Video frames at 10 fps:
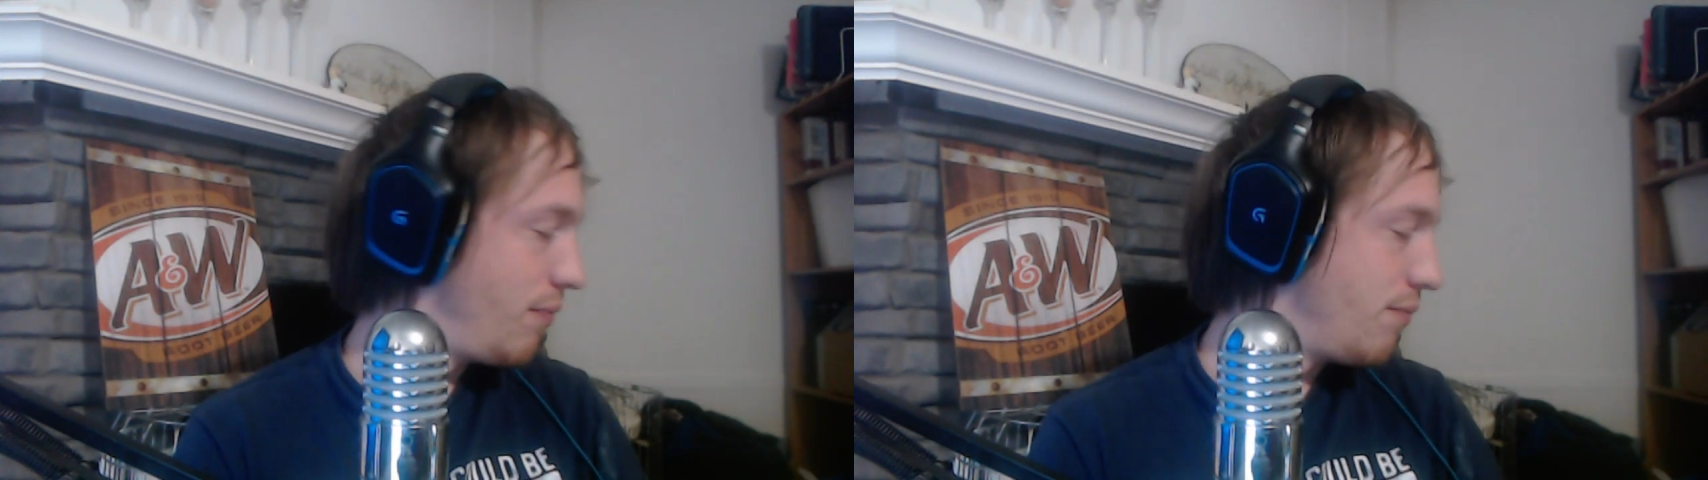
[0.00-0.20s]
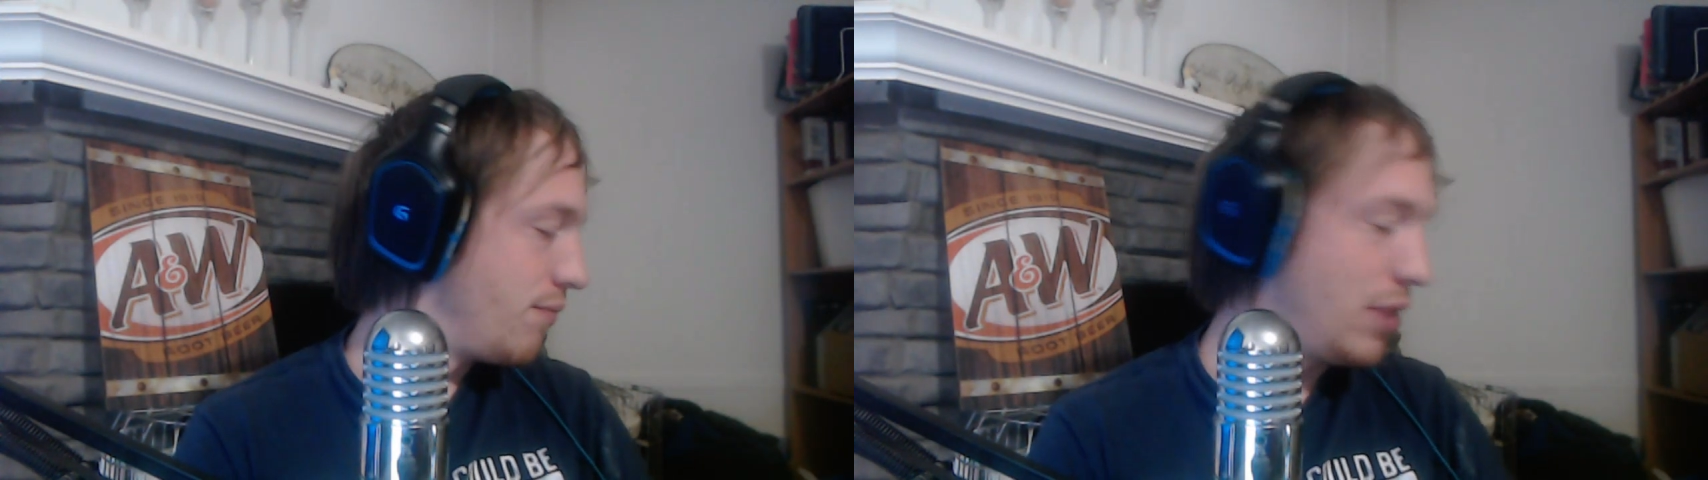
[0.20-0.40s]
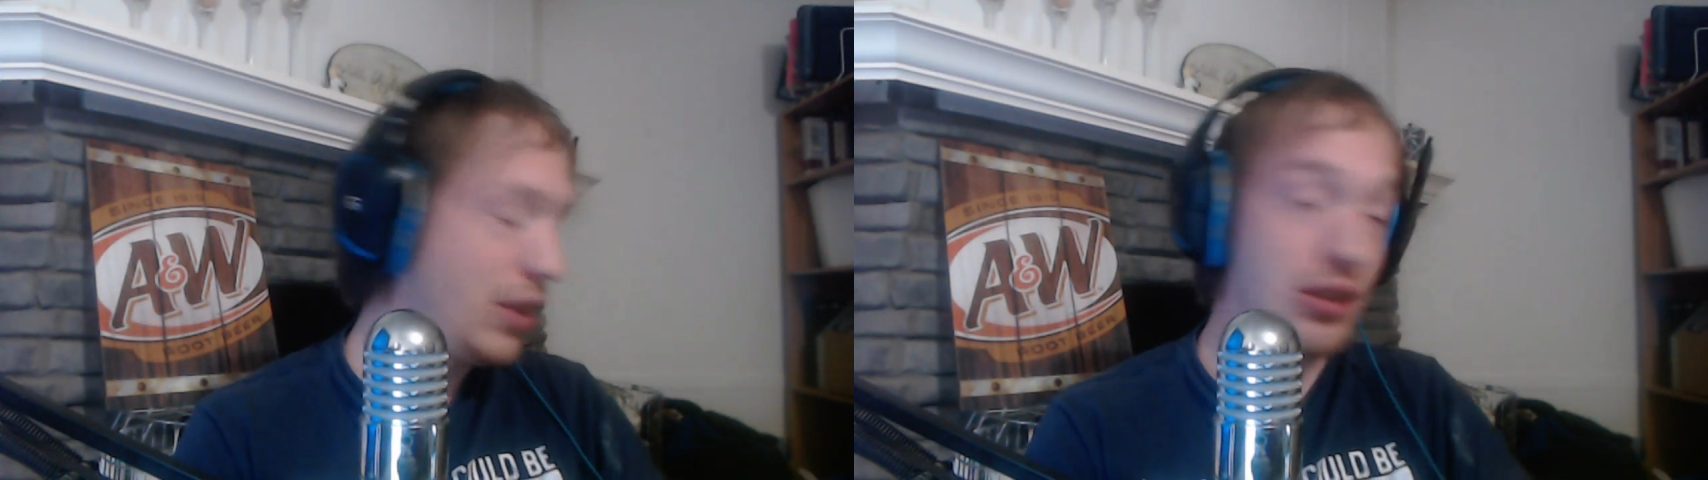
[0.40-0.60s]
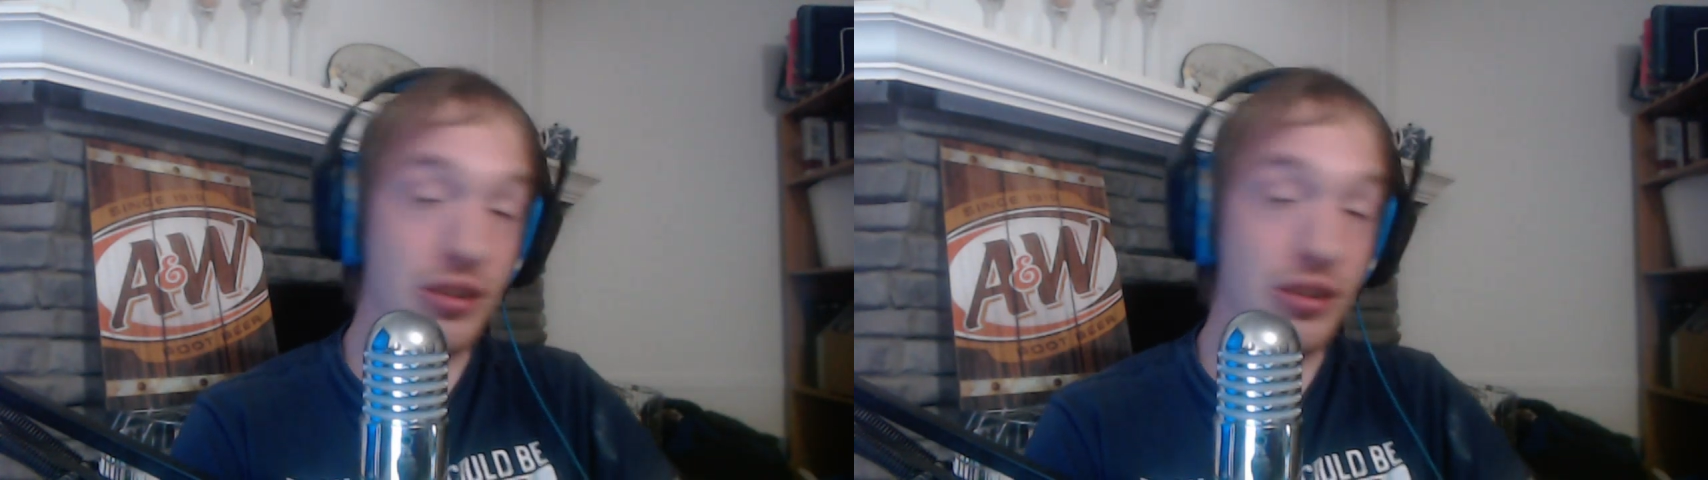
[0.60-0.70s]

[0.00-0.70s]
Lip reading: He is